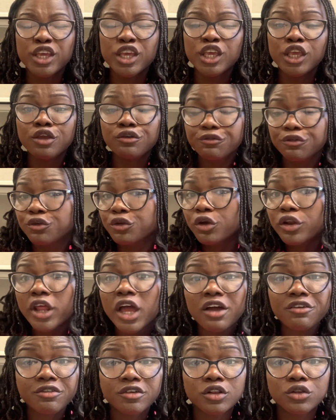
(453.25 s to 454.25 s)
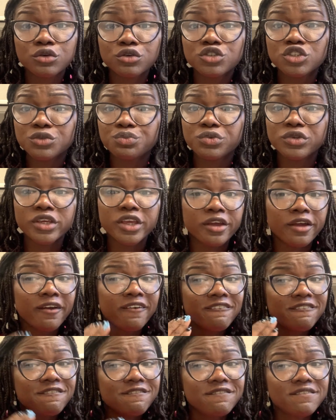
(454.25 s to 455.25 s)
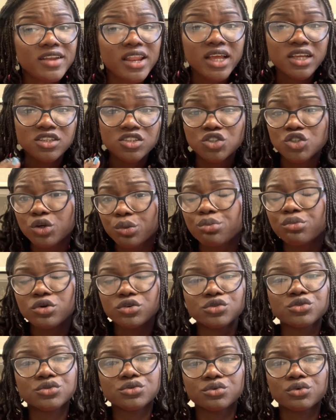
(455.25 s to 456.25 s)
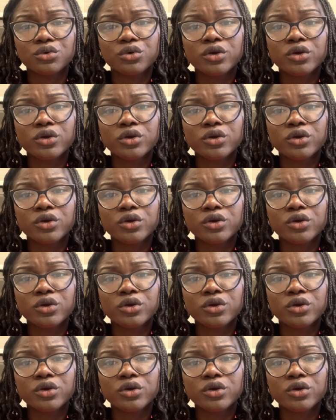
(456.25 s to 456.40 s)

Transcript: If you don't have a low GPA, flex your muscle.